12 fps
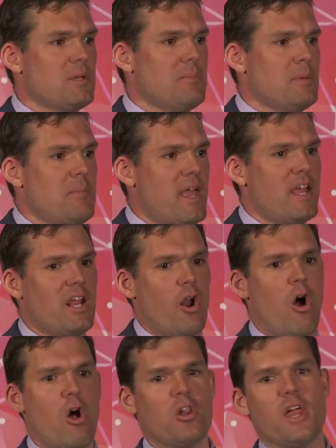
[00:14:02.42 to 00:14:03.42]
can be made at
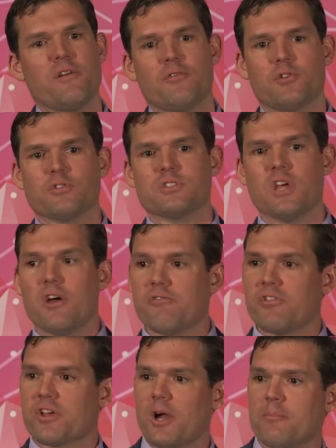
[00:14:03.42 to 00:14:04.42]
all levels
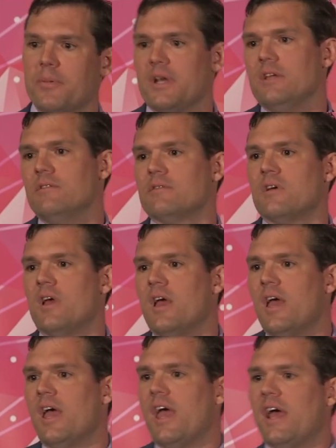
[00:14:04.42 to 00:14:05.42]
of the company,
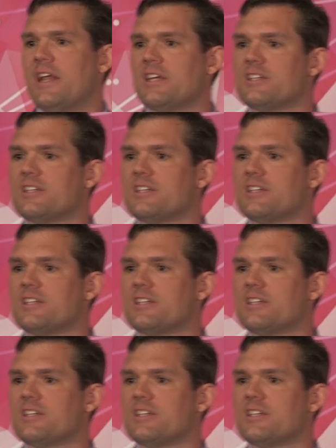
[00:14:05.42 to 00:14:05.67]
and